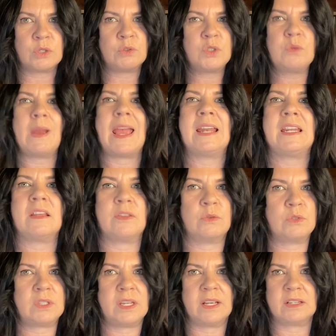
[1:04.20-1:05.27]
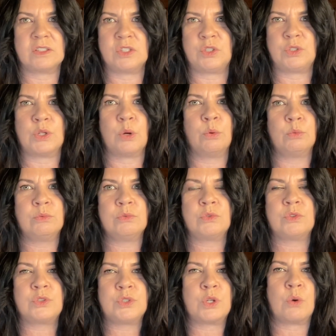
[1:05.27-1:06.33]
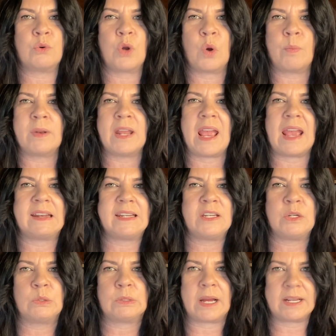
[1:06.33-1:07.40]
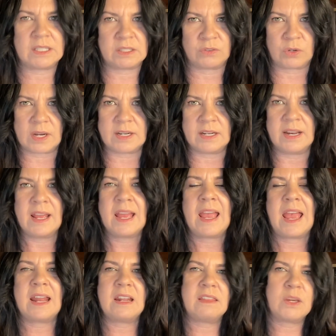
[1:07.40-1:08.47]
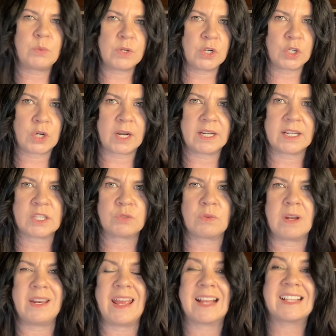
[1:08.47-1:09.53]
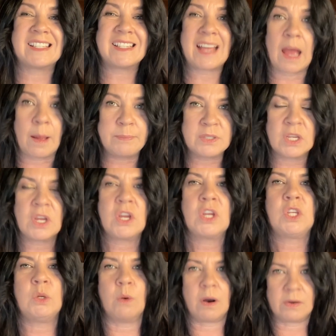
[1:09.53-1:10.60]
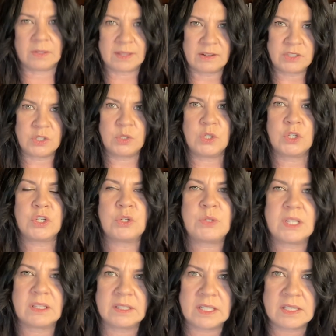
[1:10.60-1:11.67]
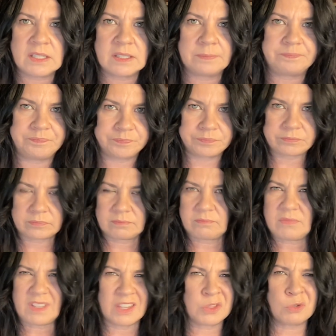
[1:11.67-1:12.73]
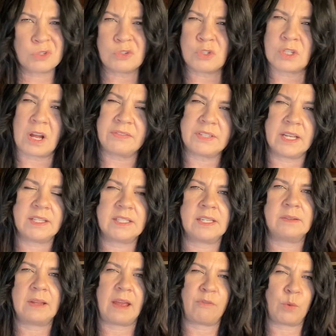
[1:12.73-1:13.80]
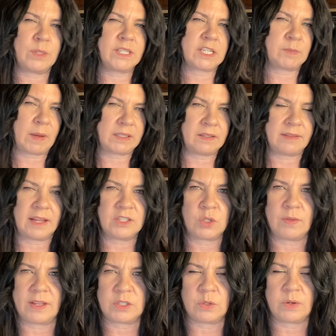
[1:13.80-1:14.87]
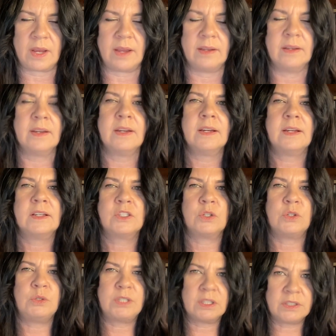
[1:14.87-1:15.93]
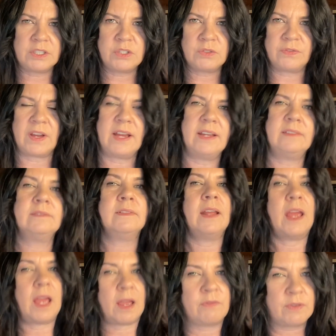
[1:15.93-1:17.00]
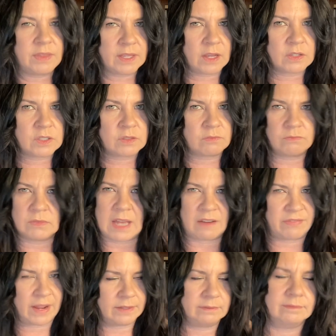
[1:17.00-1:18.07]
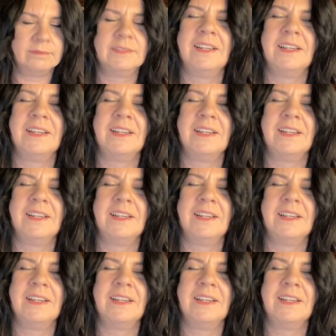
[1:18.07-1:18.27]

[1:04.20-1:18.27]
Don't do any of those things. Don't open any new lines of credit, anything where your credit gets run, except you are allowed to do your utilities. Those are soft hits and everyone's expecting that, so that's okay. So utilities fine, everything else not fine.